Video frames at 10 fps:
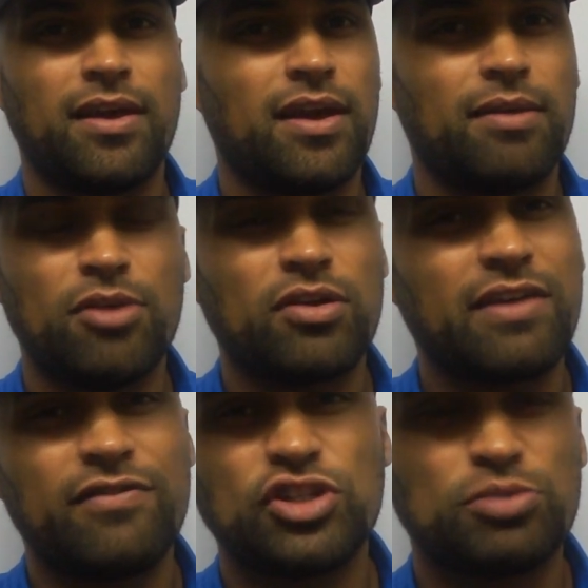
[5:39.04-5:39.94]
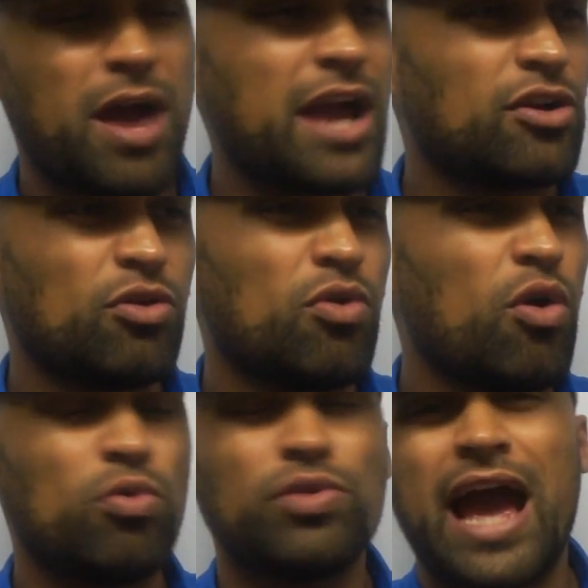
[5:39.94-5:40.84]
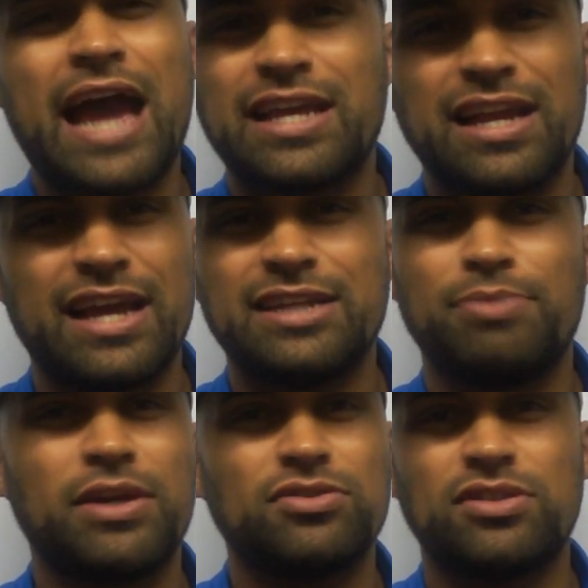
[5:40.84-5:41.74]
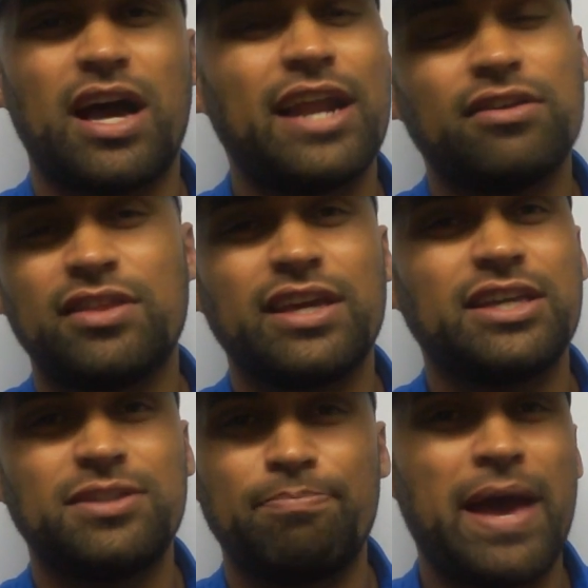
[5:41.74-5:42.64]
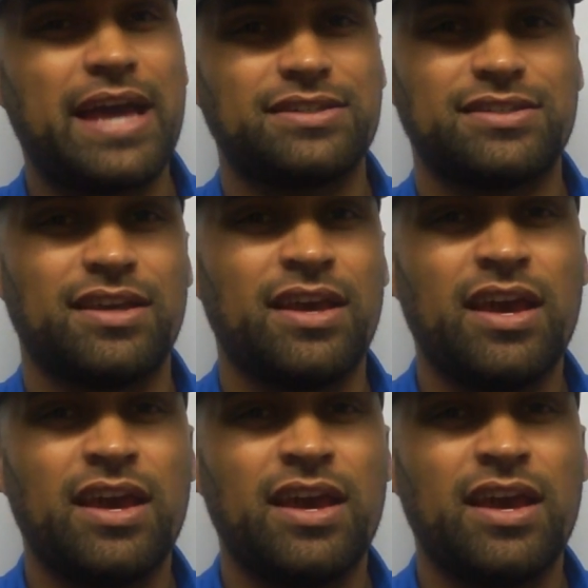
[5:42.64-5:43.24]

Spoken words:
I'm not giving Schmeichel all the accolades because I don't think he's the best.